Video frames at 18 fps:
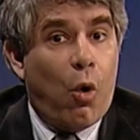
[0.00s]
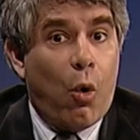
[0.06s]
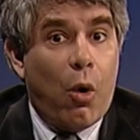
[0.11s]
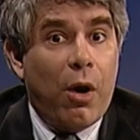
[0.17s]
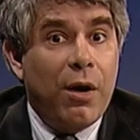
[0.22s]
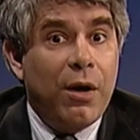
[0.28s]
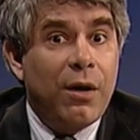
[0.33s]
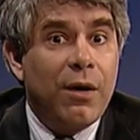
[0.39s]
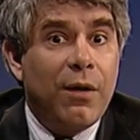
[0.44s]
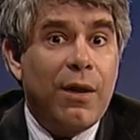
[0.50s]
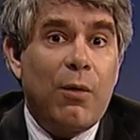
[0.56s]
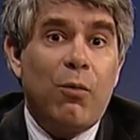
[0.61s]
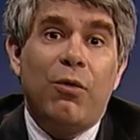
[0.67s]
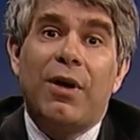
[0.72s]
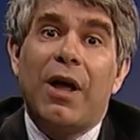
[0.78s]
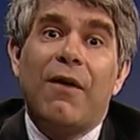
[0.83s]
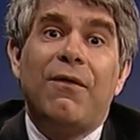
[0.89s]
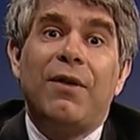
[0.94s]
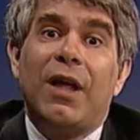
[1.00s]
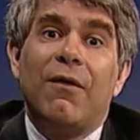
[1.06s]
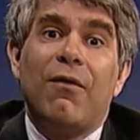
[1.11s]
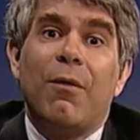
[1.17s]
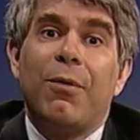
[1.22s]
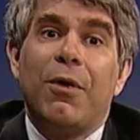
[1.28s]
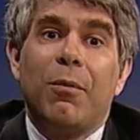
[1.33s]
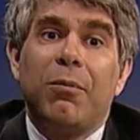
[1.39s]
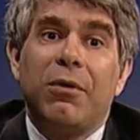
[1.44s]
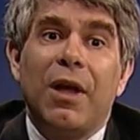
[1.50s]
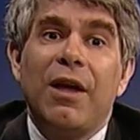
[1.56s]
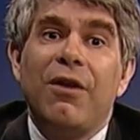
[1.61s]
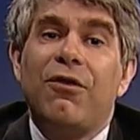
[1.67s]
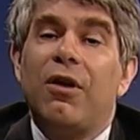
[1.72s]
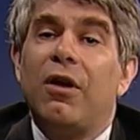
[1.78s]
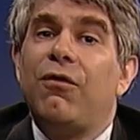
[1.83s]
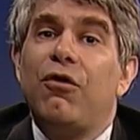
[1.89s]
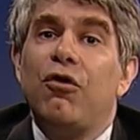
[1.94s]
and they wouldn't have to give up their place
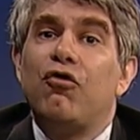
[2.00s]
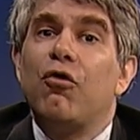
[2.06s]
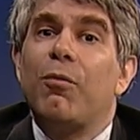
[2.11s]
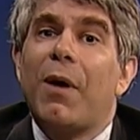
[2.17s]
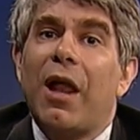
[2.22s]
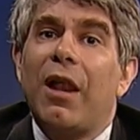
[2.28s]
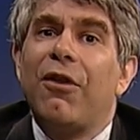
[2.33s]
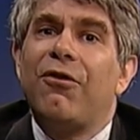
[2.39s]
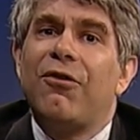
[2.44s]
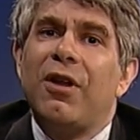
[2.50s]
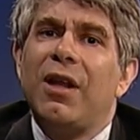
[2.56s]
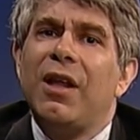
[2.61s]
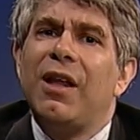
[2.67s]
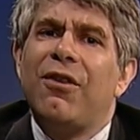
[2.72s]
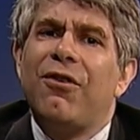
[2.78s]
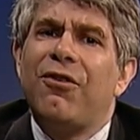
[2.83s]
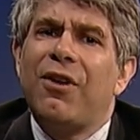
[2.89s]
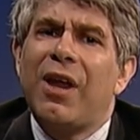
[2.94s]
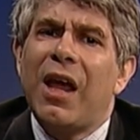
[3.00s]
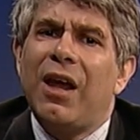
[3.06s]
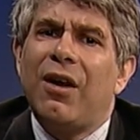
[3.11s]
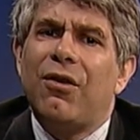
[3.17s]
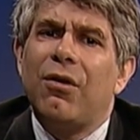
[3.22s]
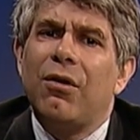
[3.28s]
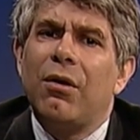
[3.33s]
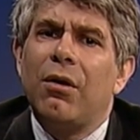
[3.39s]
in a future Palestinian state.